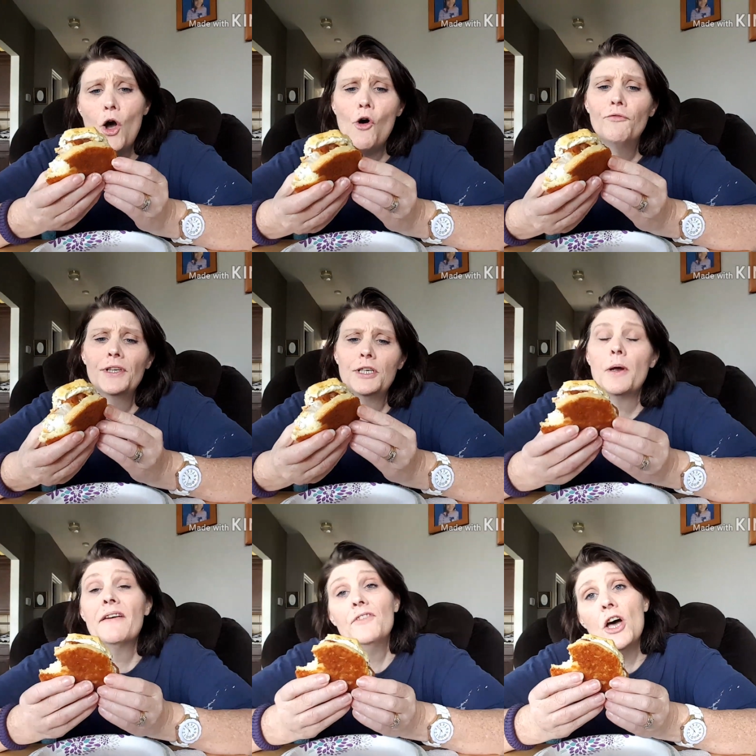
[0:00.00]
Hopefully,
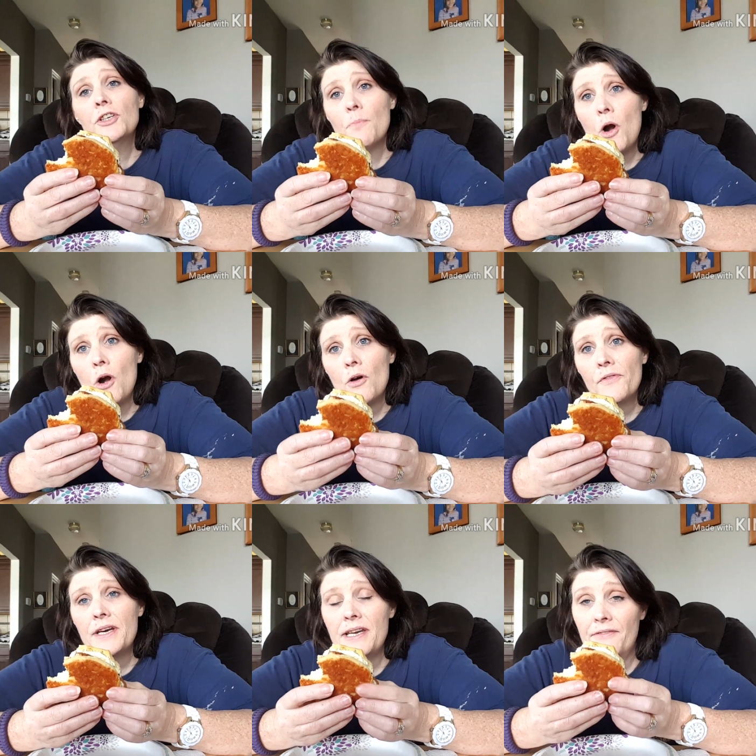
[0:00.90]
to if not tomorrow,
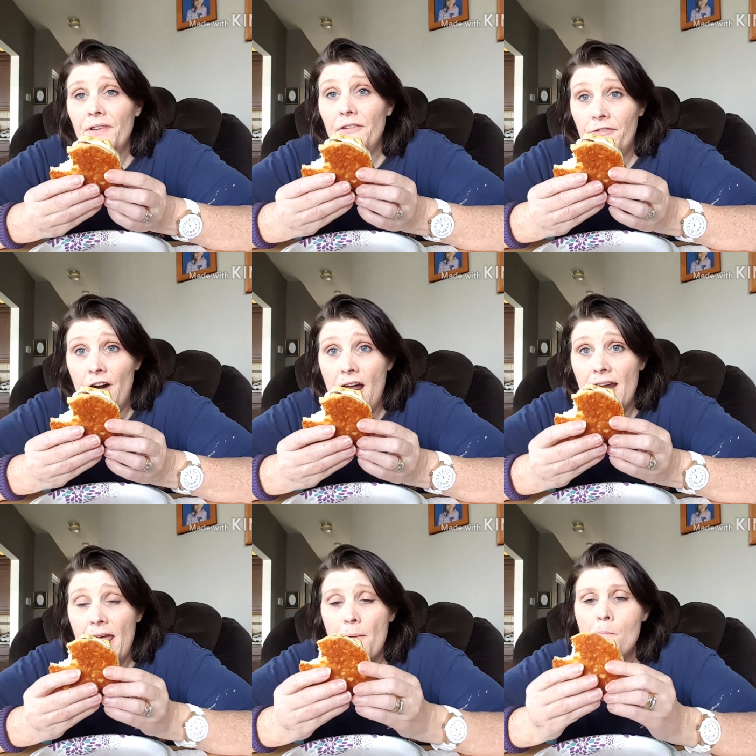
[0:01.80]
then definitely
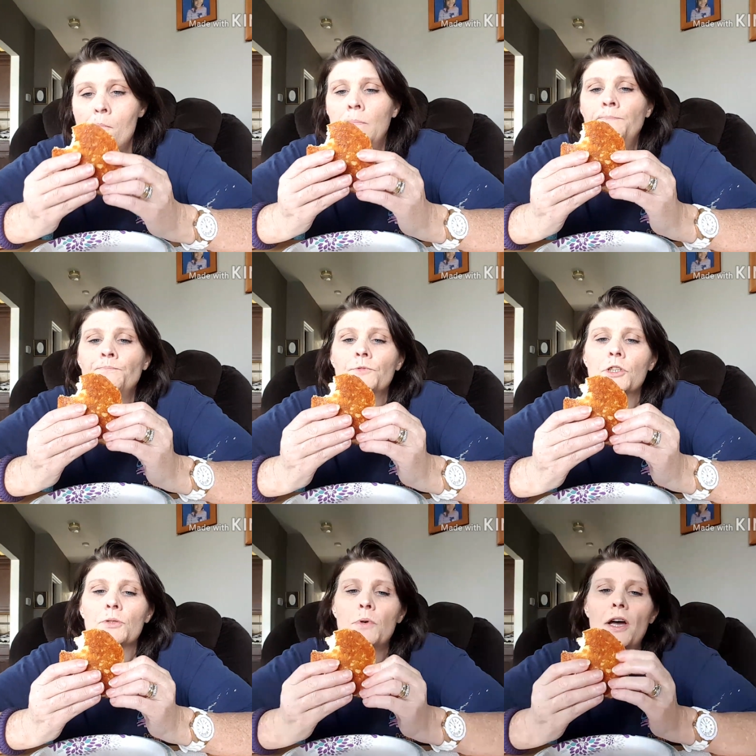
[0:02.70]
Friday.
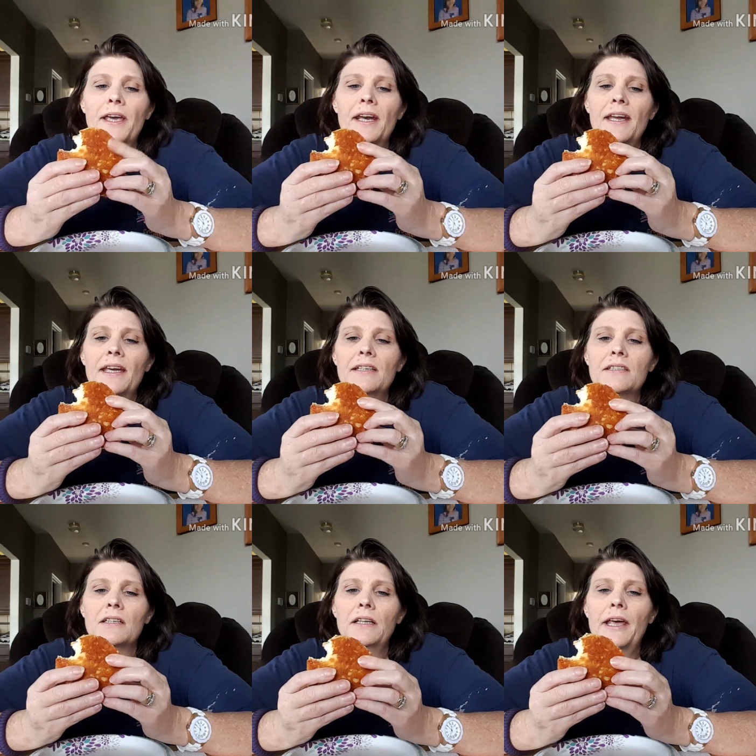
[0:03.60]
Because we're not getting it
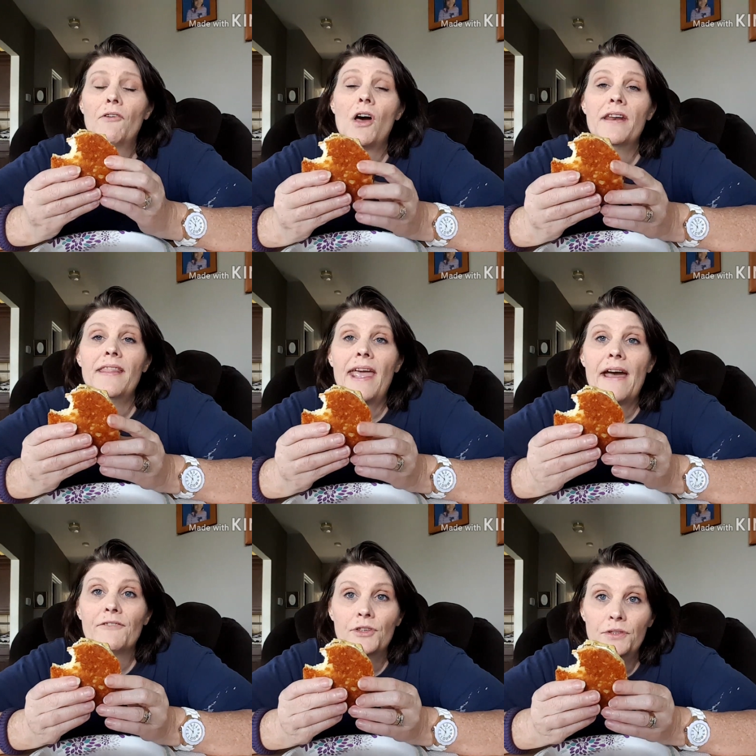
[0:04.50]
until later on in the
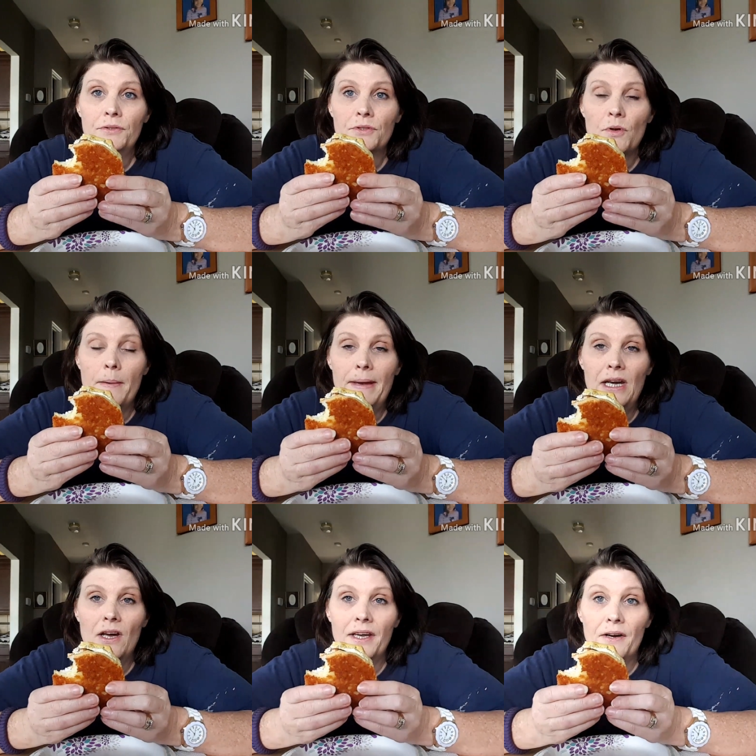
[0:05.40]
afternoon, so I
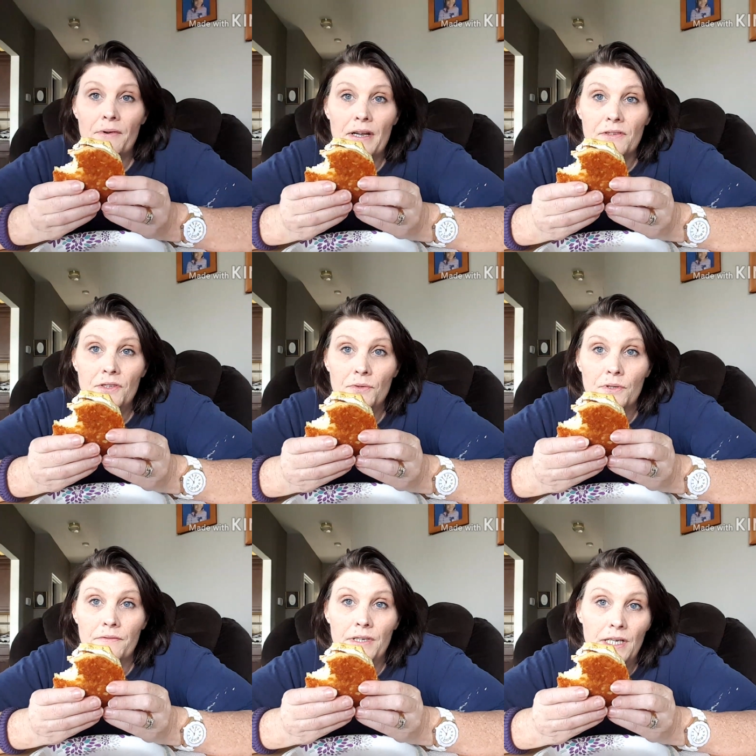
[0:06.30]
may not get around to
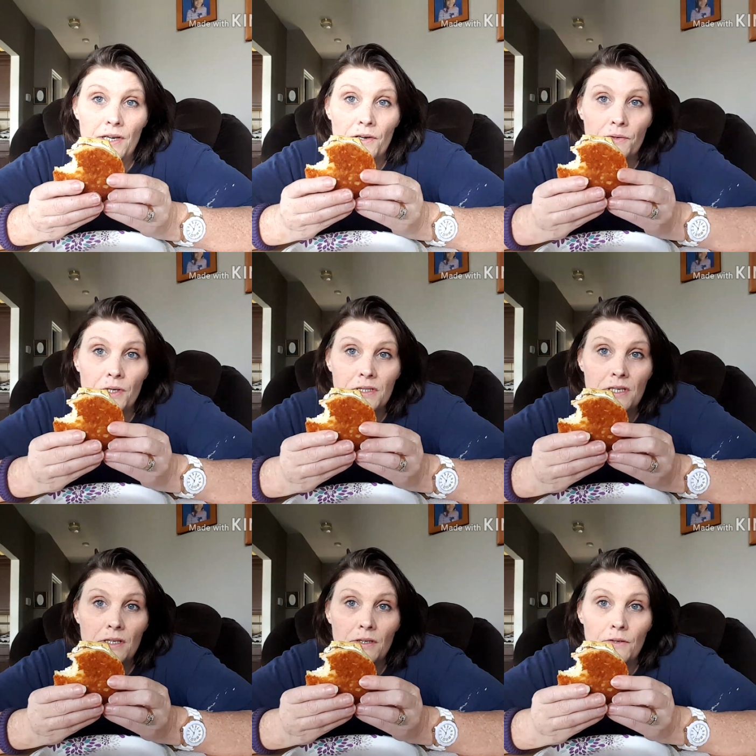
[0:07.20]
doing a video
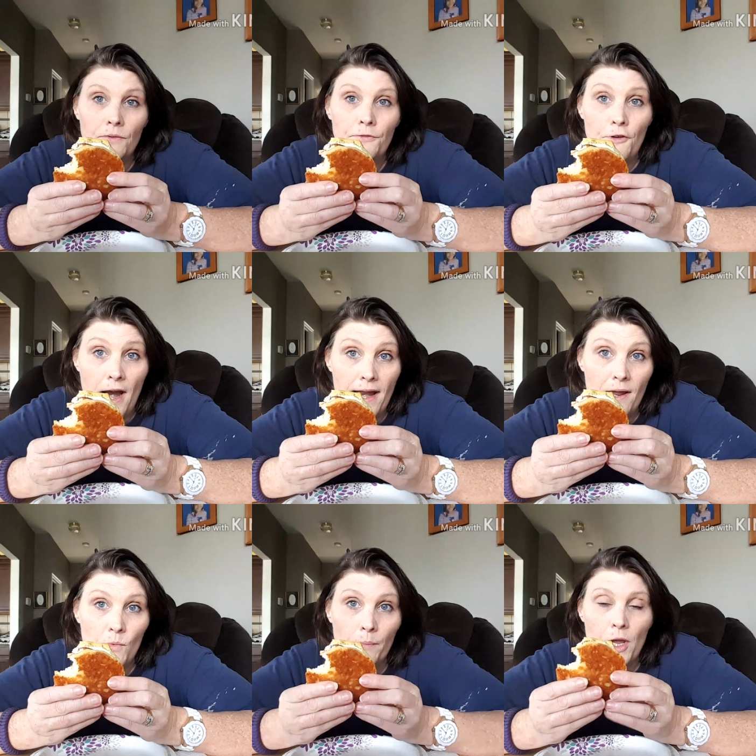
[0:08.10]
until
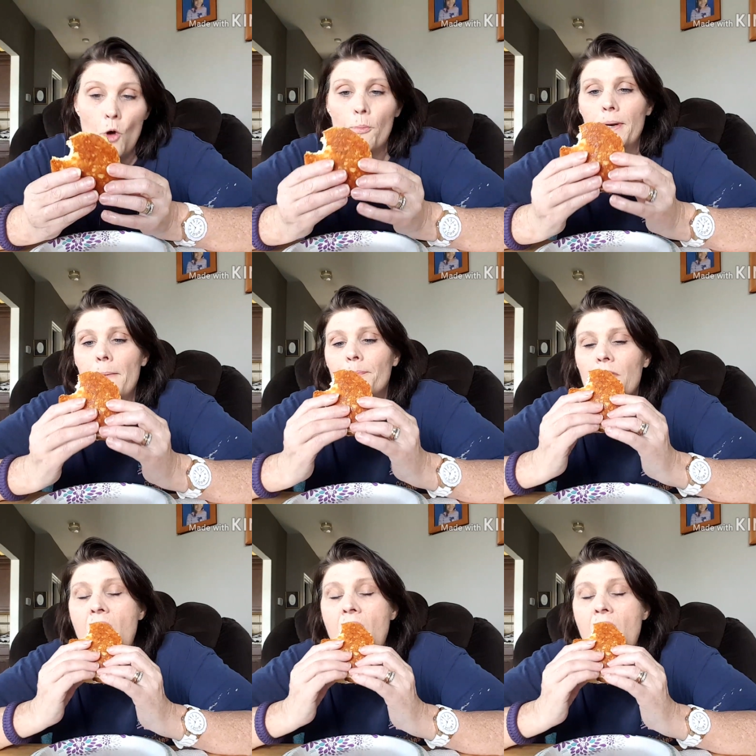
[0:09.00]
Friday when we open it.